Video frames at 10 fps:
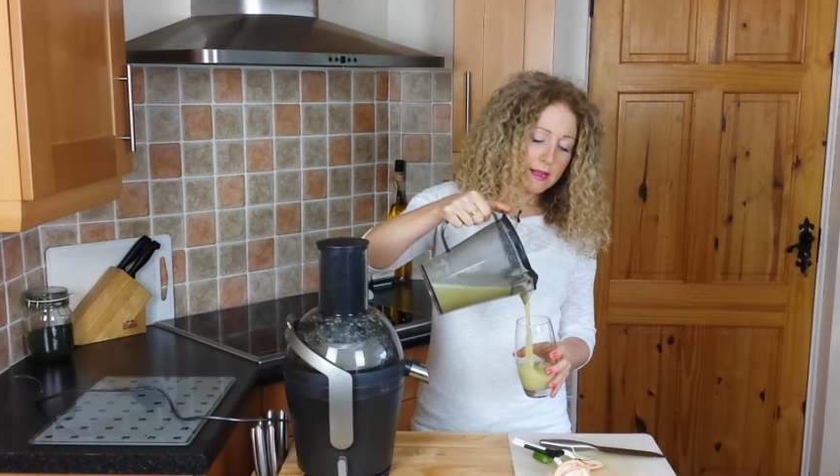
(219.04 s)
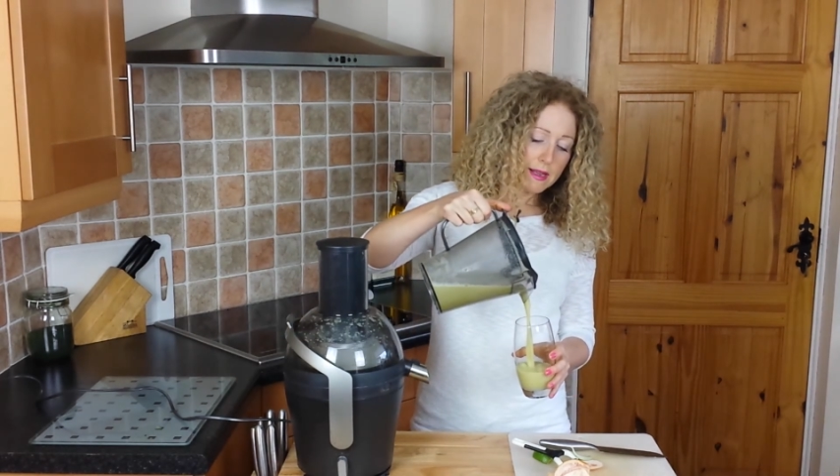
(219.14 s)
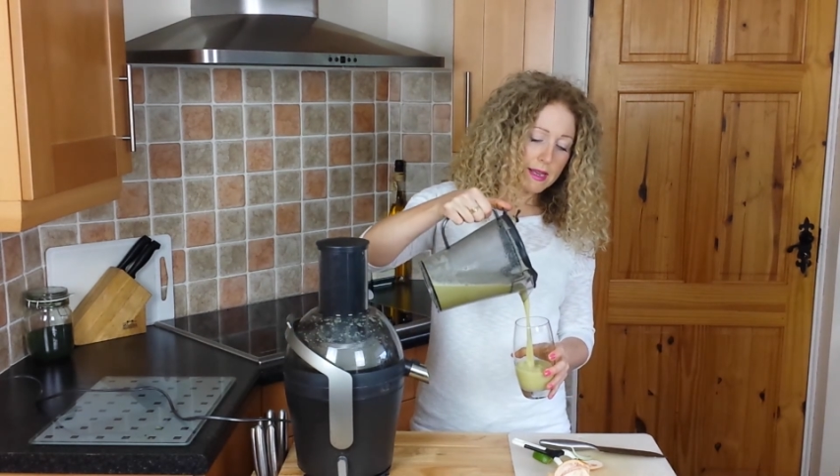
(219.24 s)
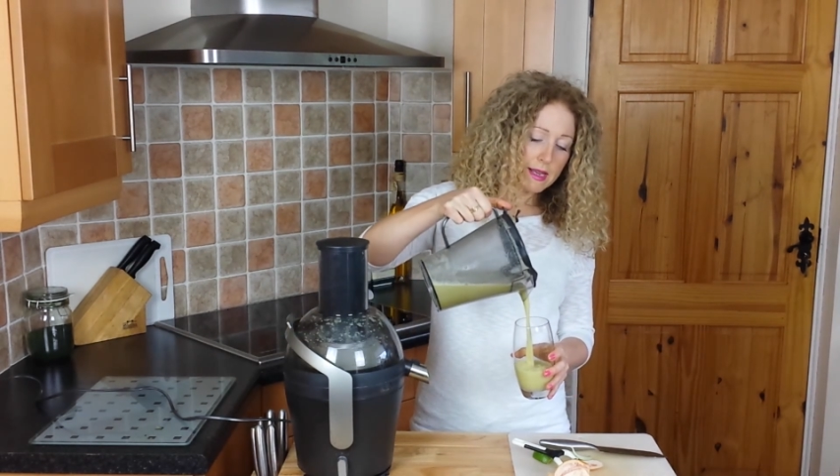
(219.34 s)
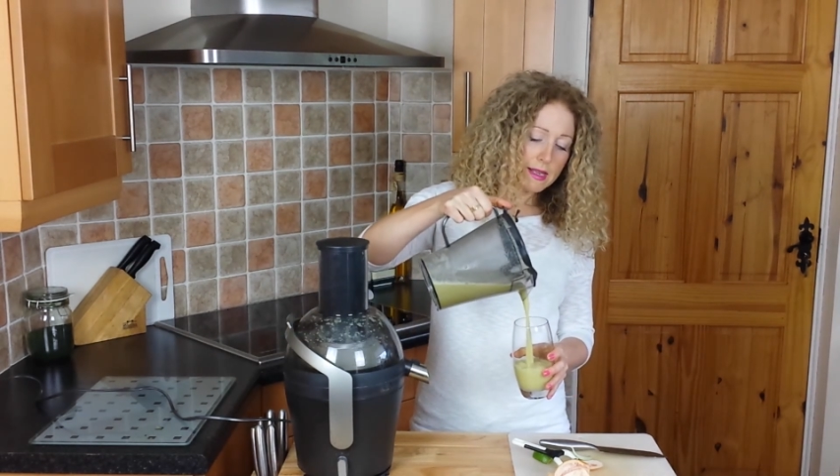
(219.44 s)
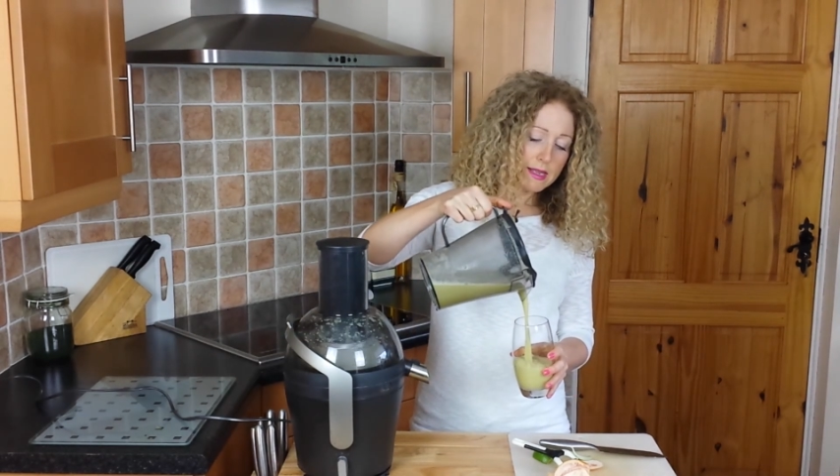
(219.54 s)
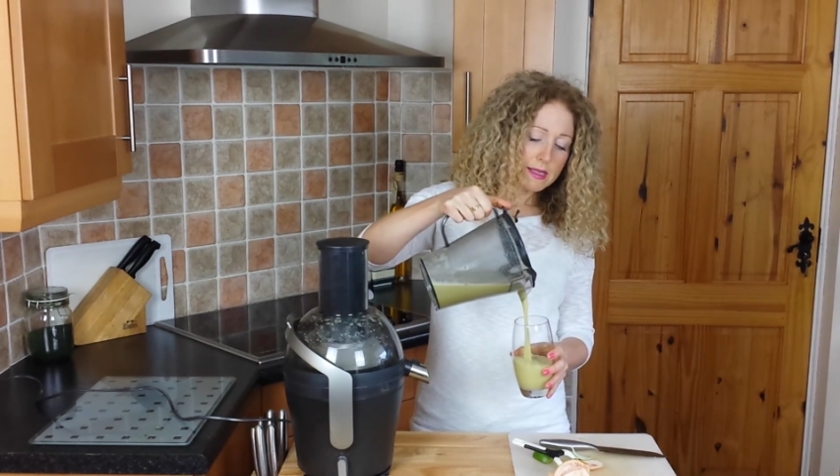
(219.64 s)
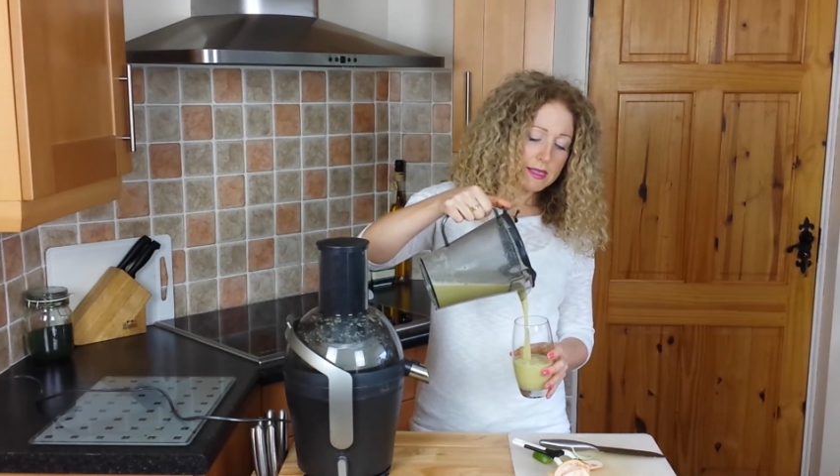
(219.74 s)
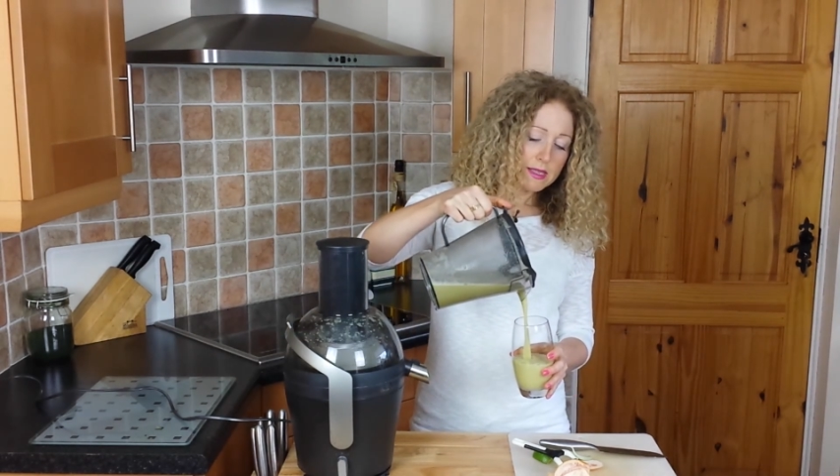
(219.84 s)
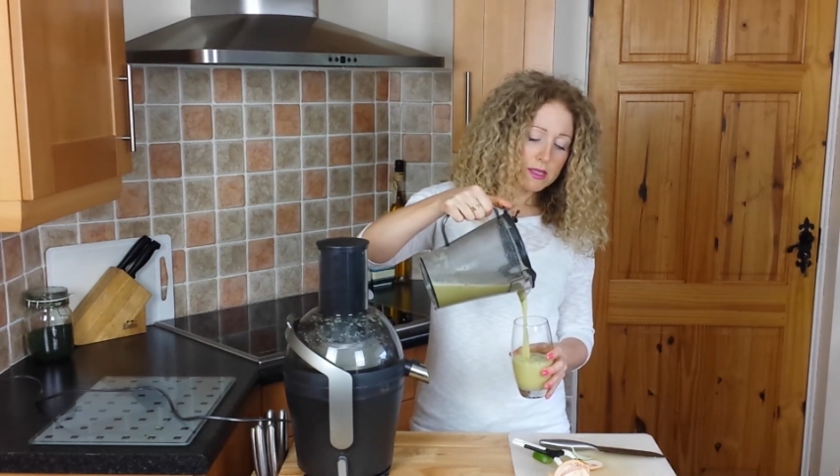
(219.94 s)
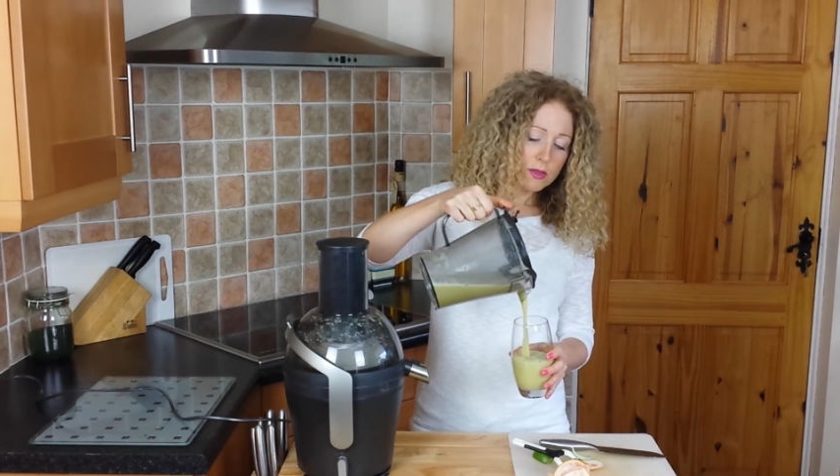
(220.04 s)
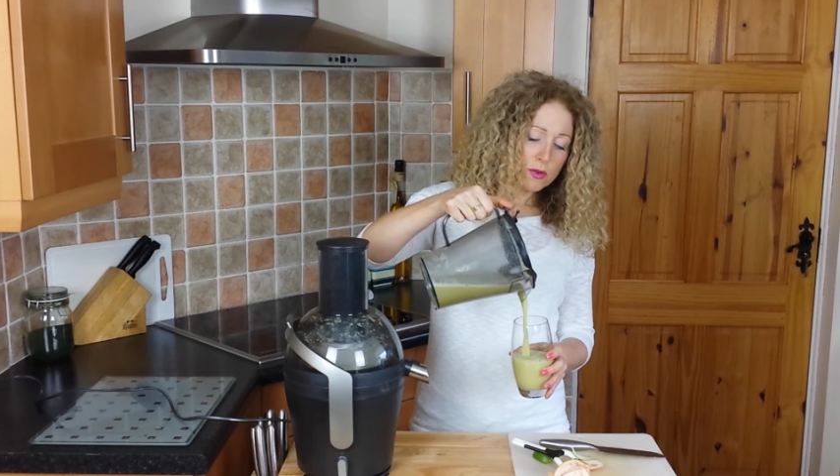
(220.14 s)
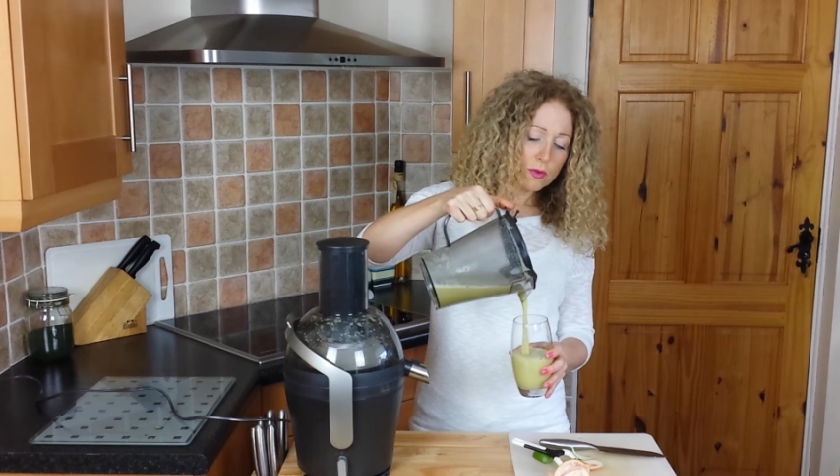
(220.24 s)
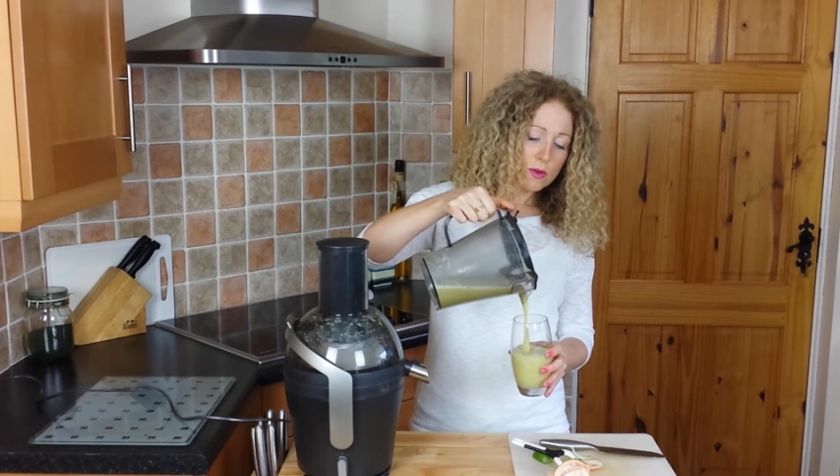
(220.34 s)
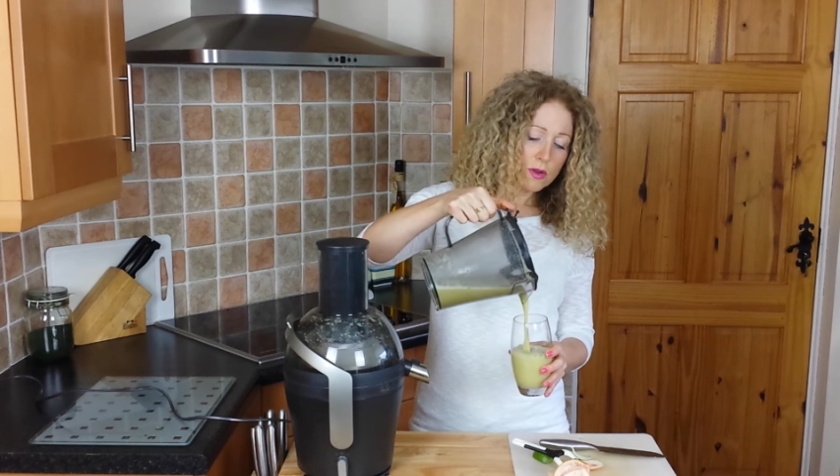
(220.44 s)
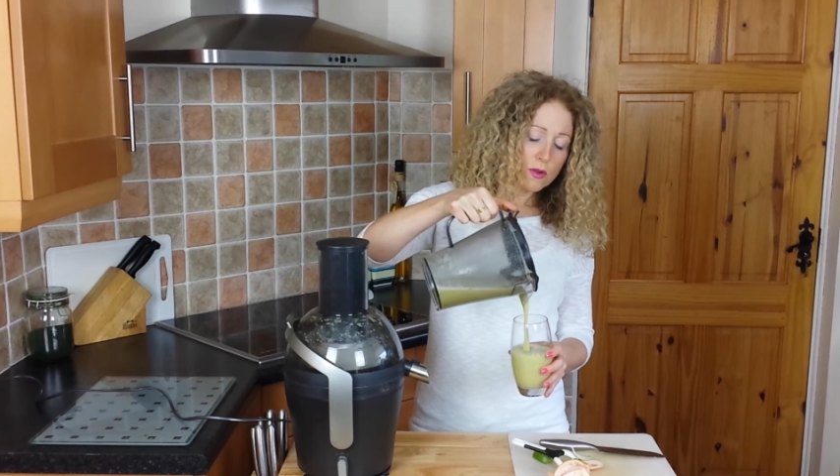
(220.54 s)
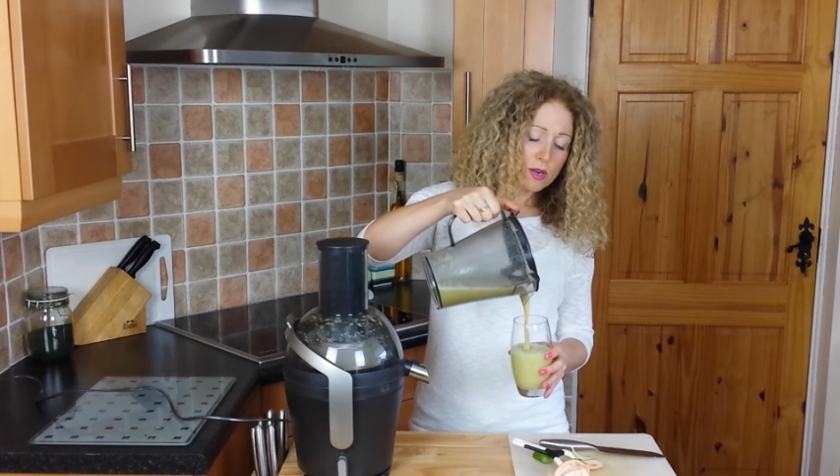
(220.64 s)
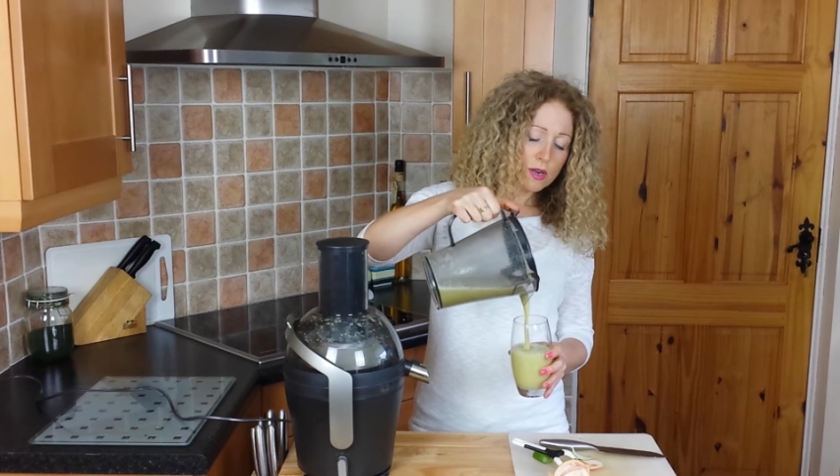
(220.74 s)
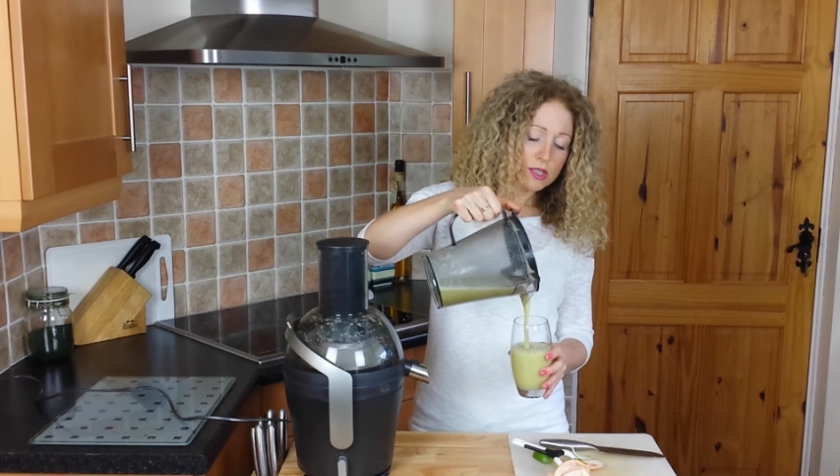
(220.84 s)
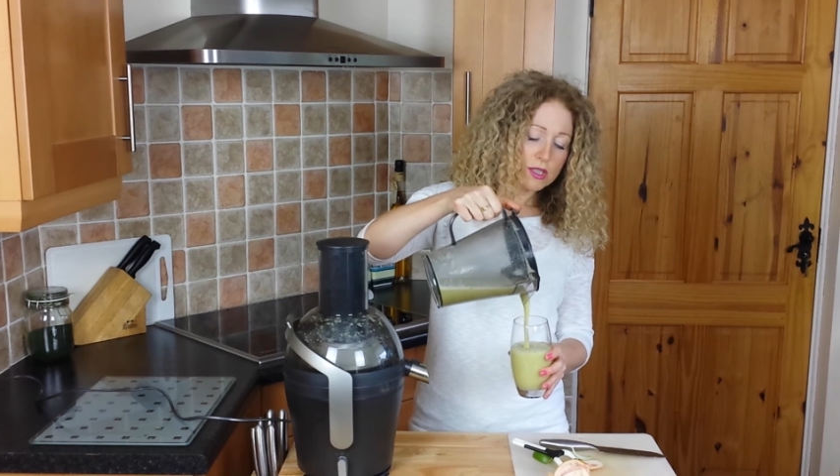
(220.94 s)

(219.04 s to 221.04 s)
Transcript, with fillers: It is so gorgeous.